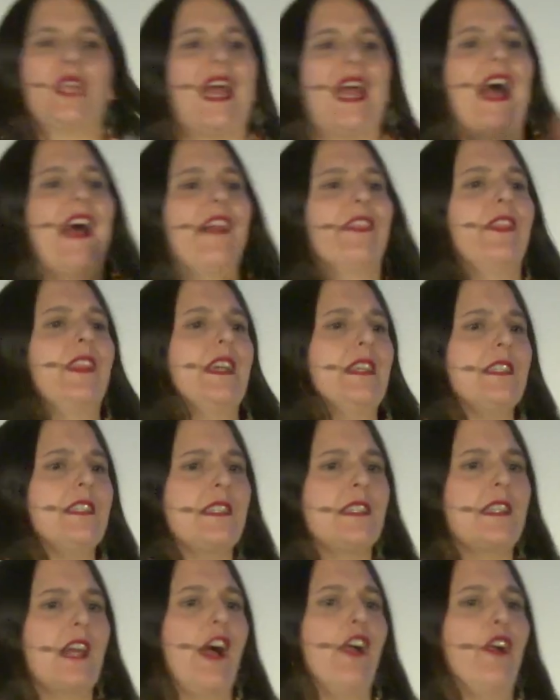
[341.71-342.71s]
the
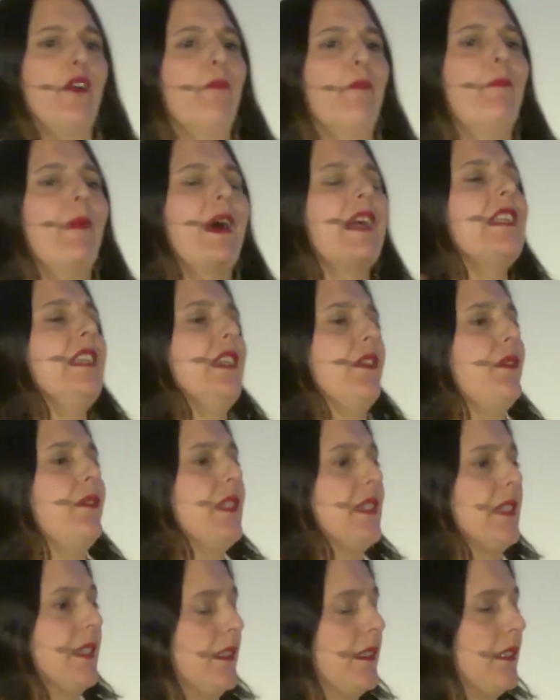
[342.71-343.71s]
Andes are
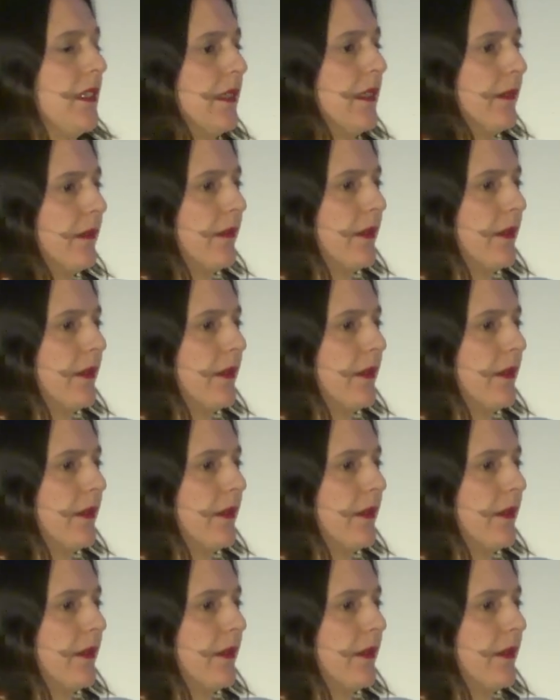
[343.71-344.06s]
magnificent.